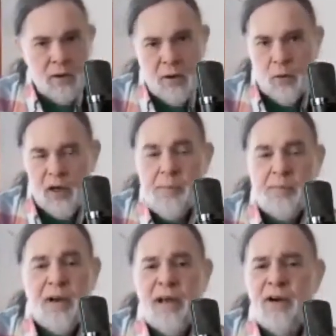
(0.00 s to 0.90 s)
Well, he
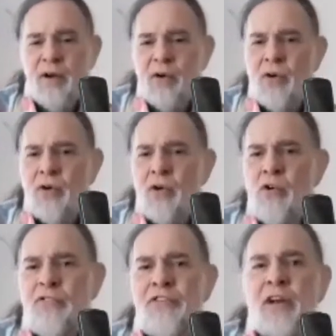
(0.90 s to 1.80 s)
played an
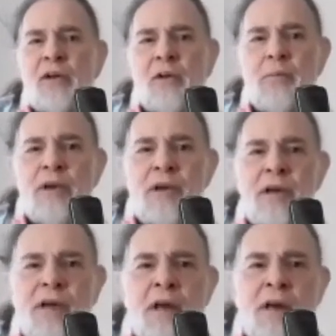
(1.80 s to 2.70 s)
old fiddle
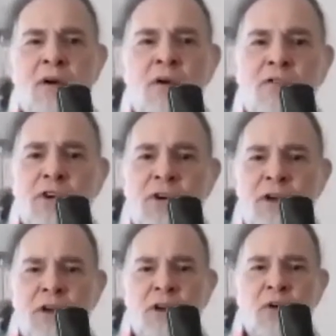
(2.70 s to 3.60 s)
made over
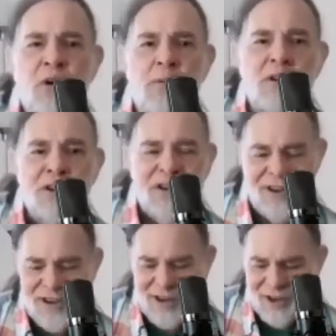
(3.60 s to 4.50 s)
in Europe,
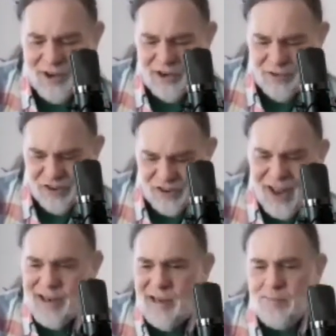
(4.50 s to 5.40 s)

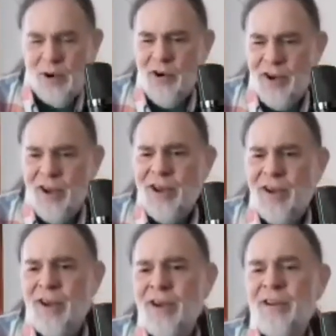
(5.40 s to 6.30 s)
recited the
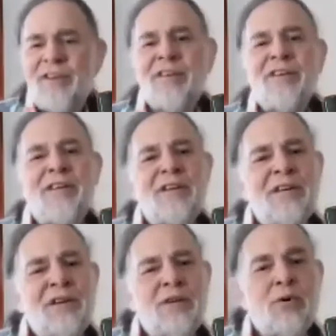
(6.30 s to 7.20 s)
poets
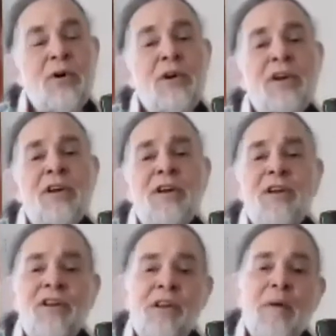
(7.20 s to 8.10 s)
and
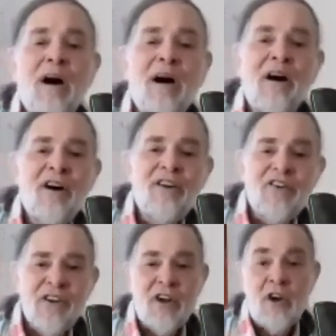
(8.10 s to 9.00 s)
quoted the
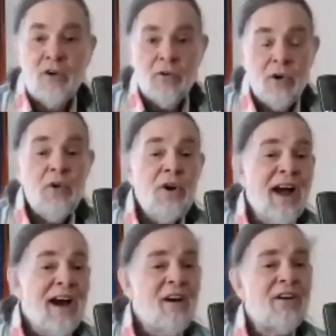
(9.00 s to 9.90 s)
bards, rode
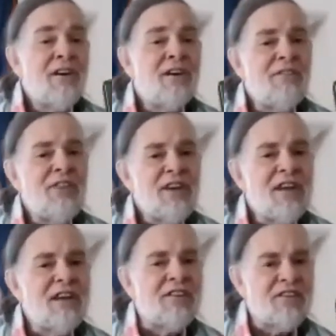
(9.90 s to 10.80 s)
out of the
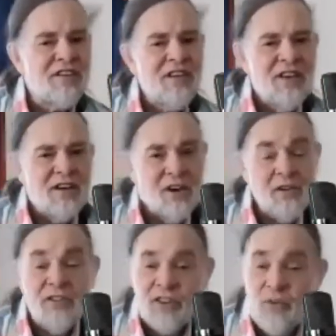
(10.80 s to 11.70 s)
East
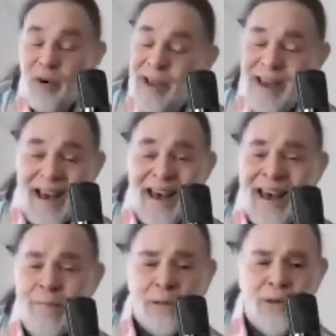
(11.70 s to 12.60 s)
on a
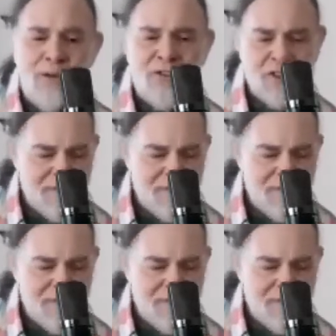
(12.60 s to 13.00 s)
QuaranPalooza.